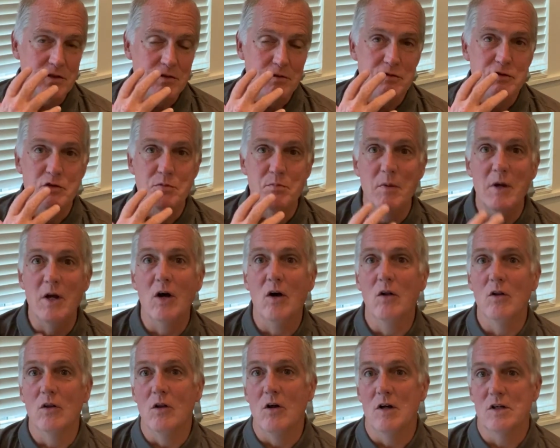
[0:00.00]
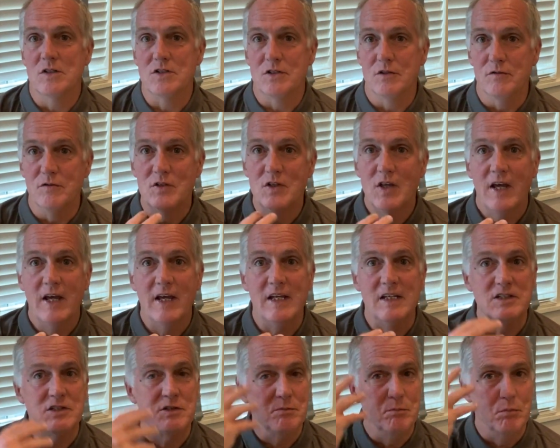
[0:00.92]
of smell, loss of
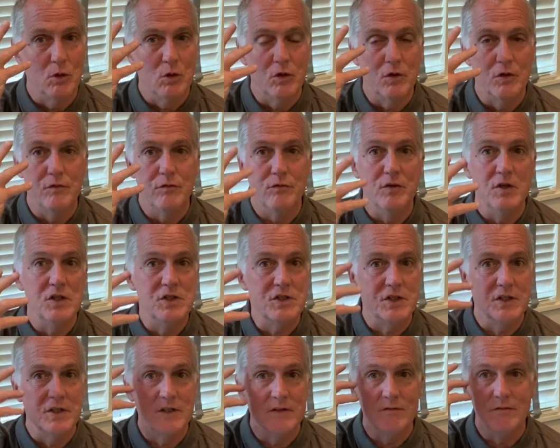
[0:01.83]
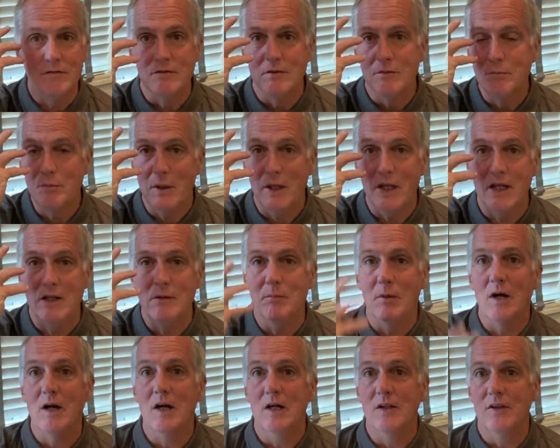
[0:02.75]
taste, blurred vision, pain
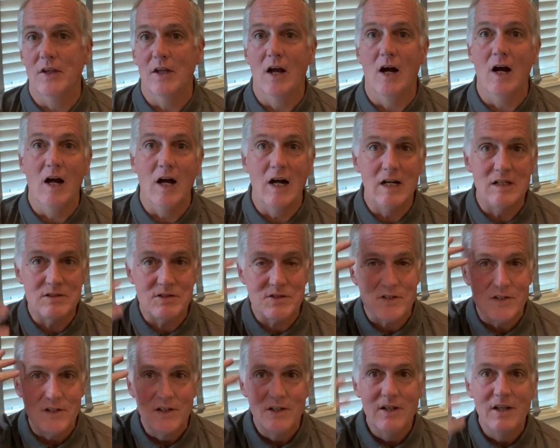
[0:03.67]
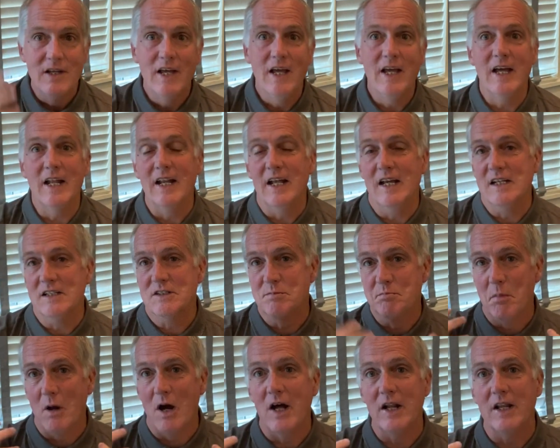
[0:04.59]
behind the eyes, headaches,
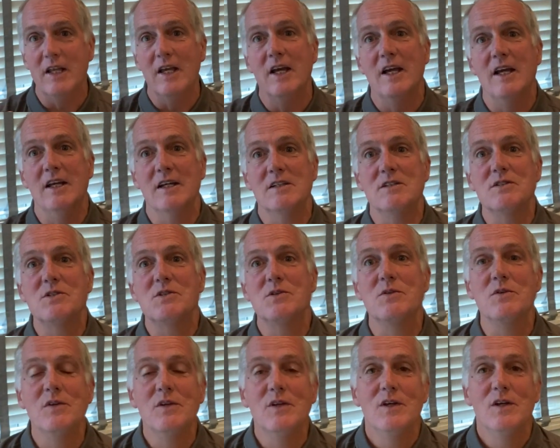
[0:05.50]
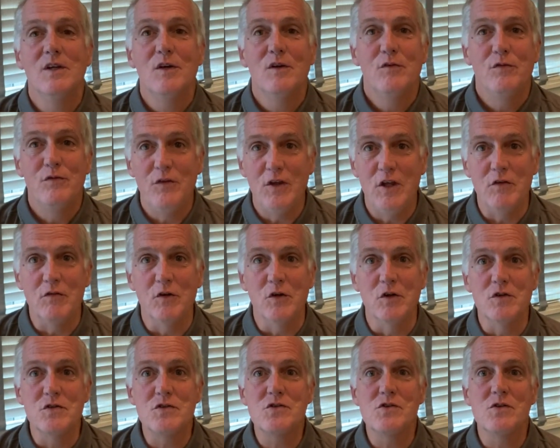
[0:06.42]
body aches,
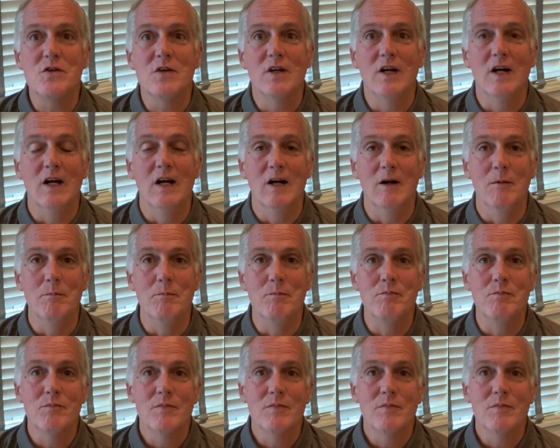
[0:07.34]
fevers, um,